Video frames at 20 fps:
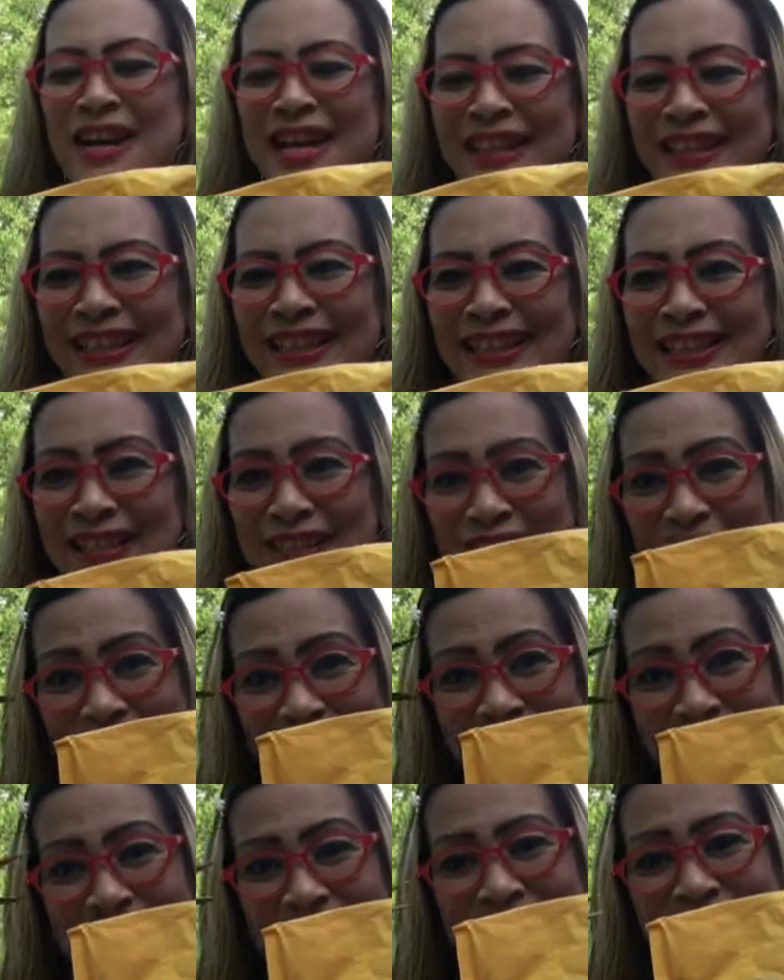pockets. I
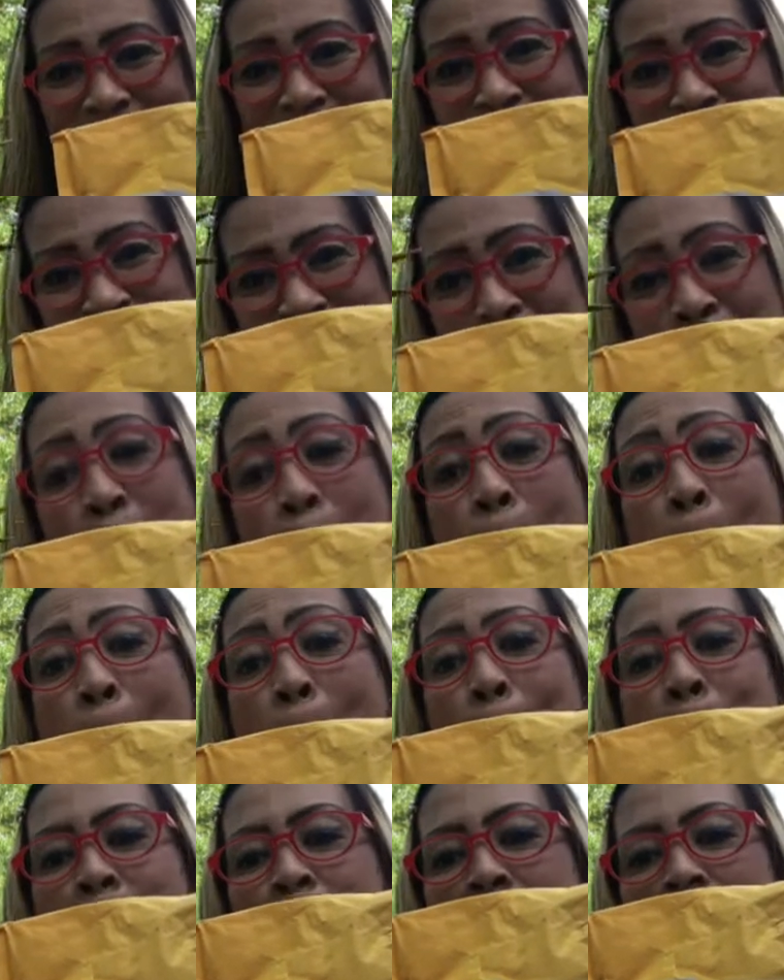gonna
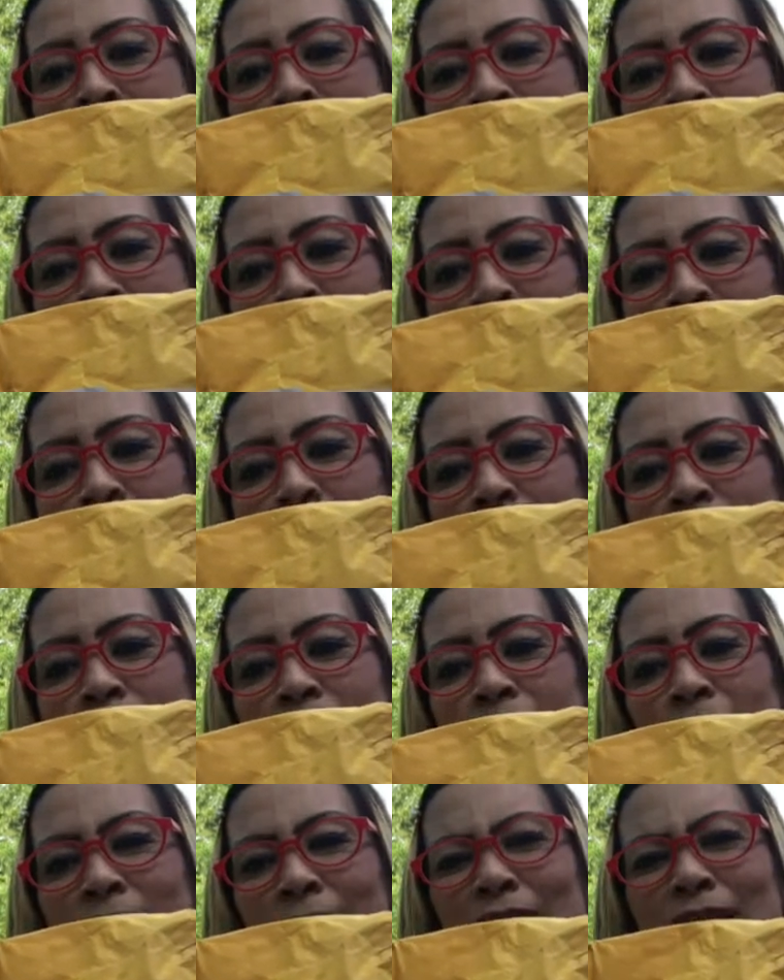open now
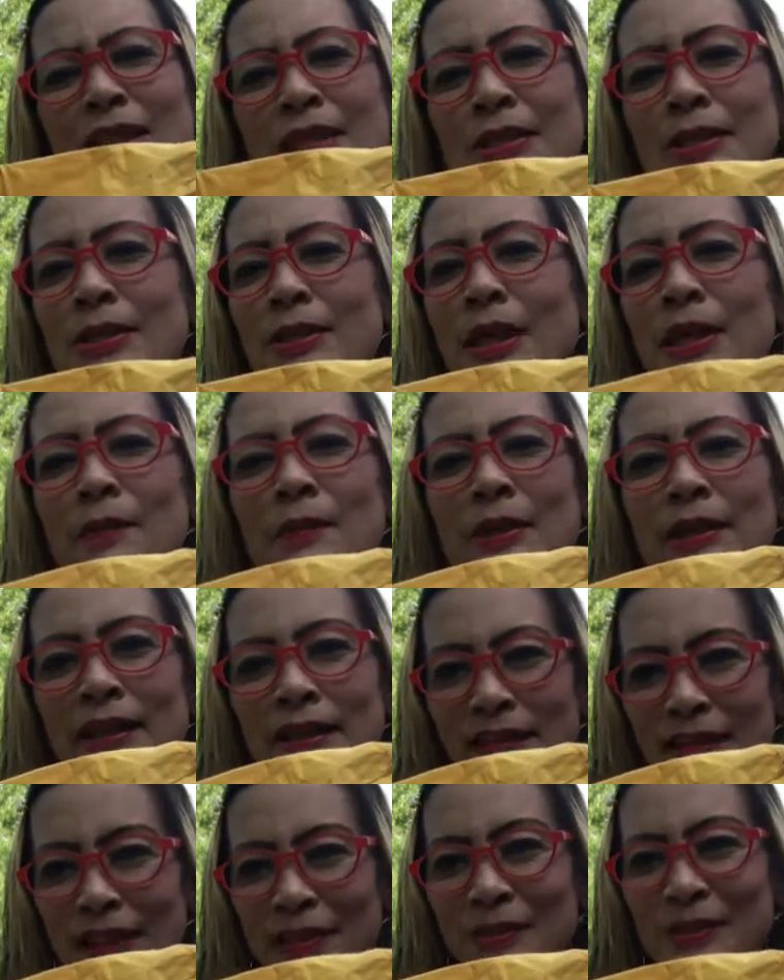so I will not
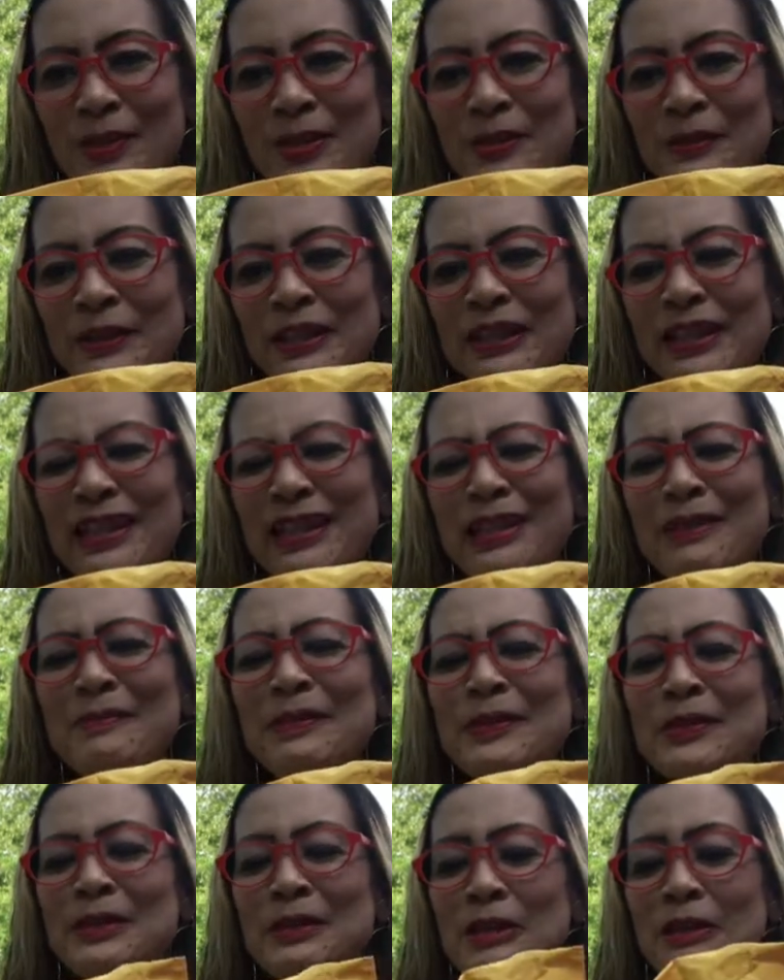illustrate again
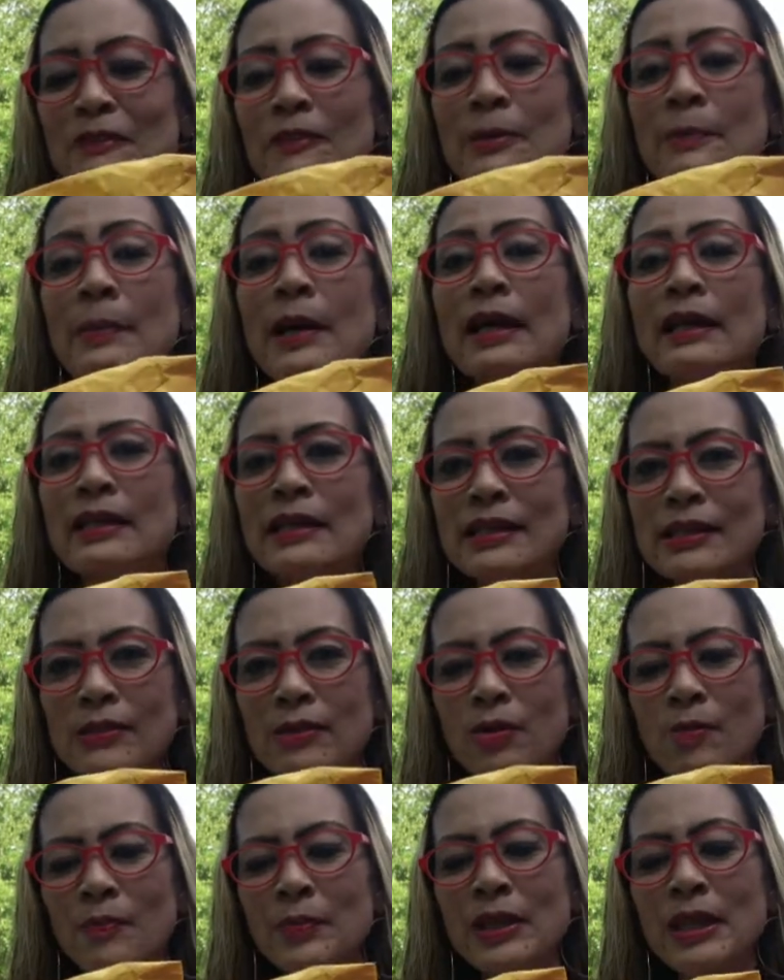because everybody is
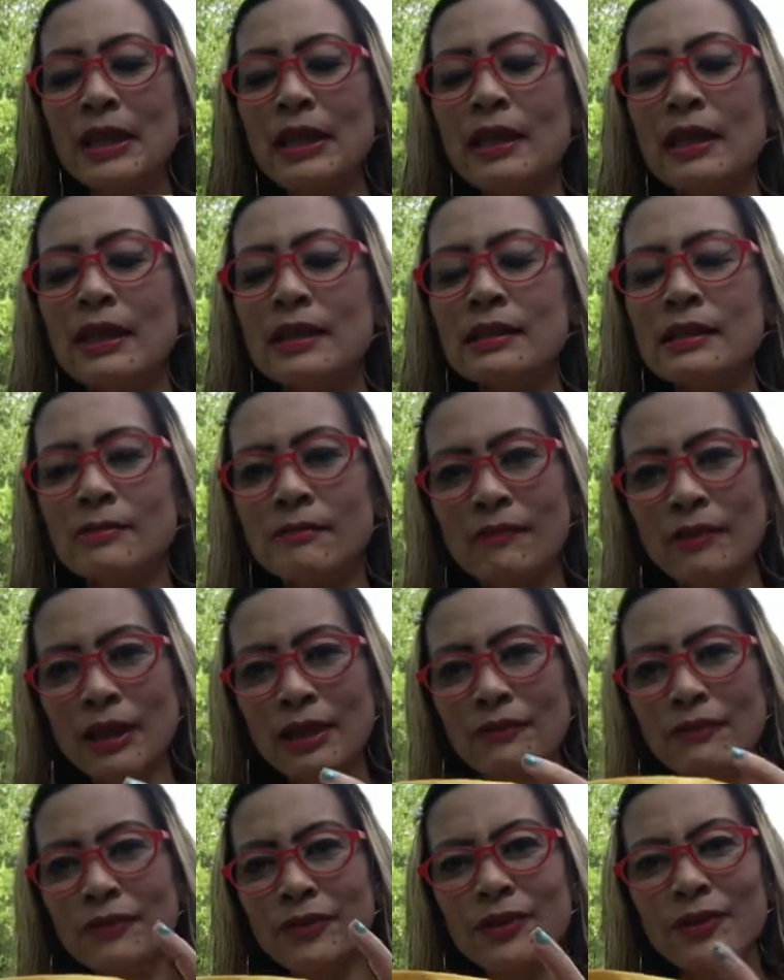opening lots of
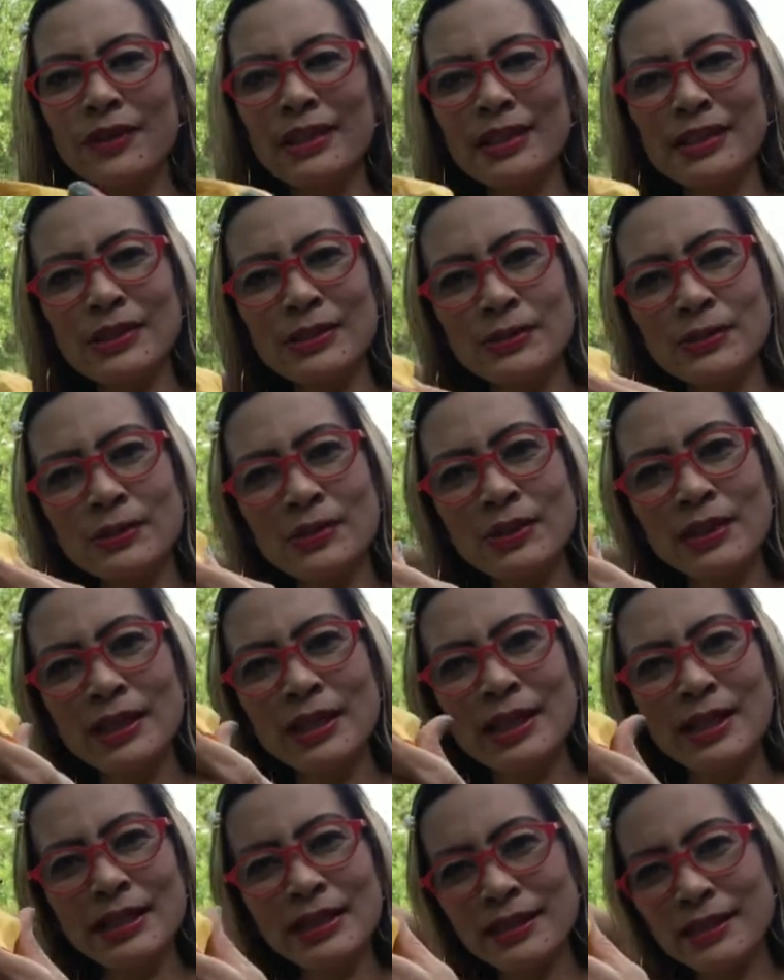vlog for this so
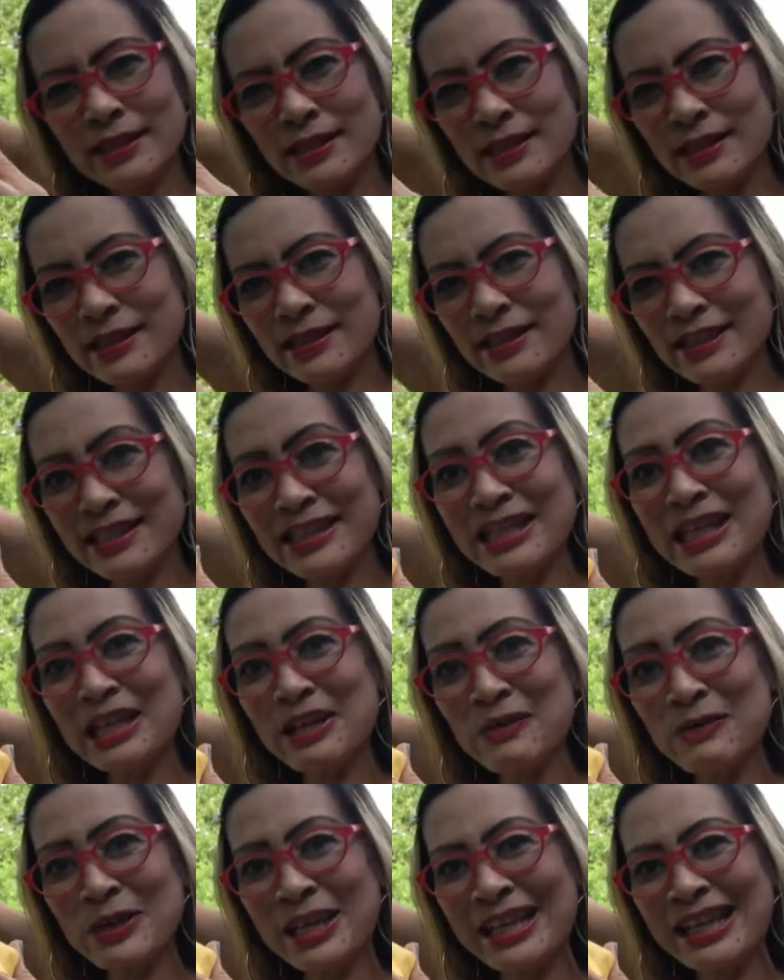this is just a
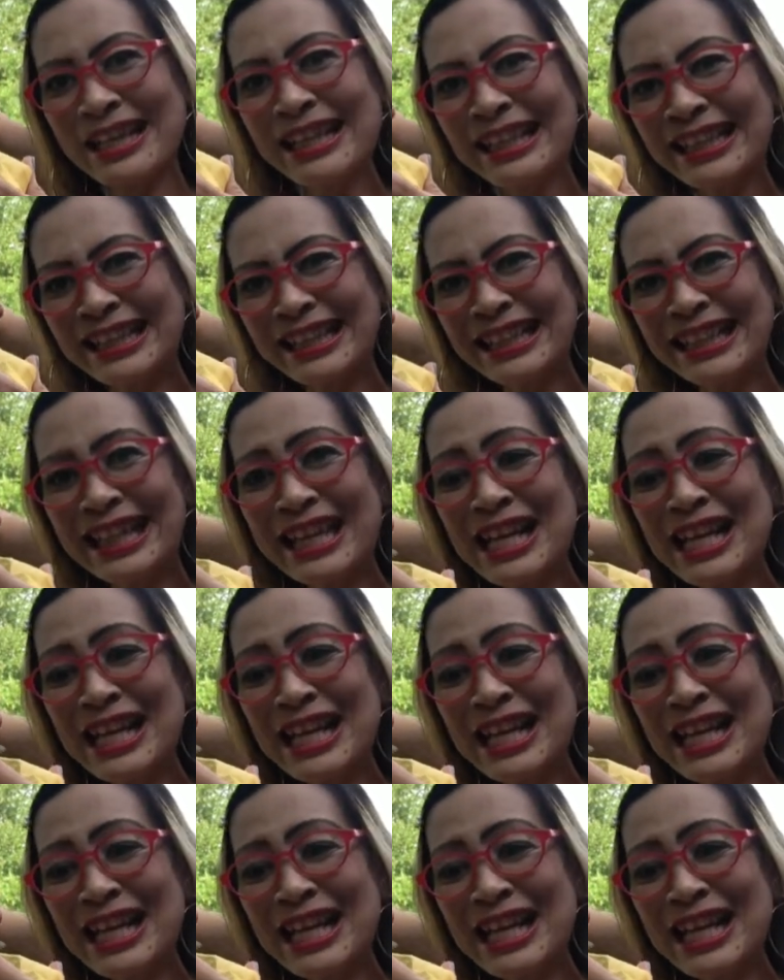quick